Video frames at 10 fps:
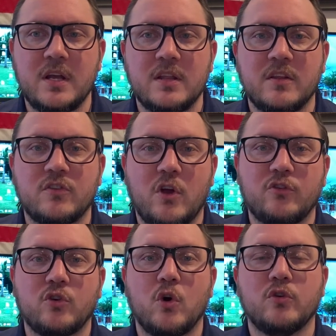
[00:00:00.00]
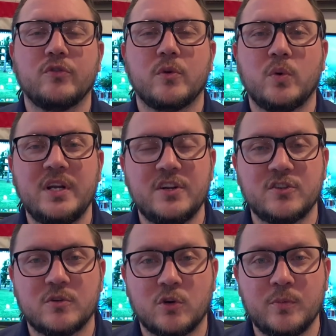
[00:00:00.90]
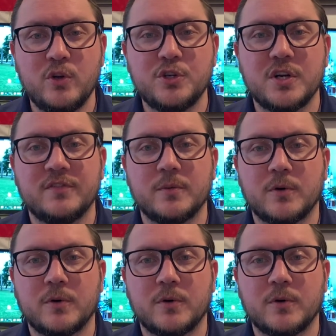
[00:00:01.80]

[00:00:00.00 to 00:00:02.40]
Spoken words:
This also goes for the redistribution of your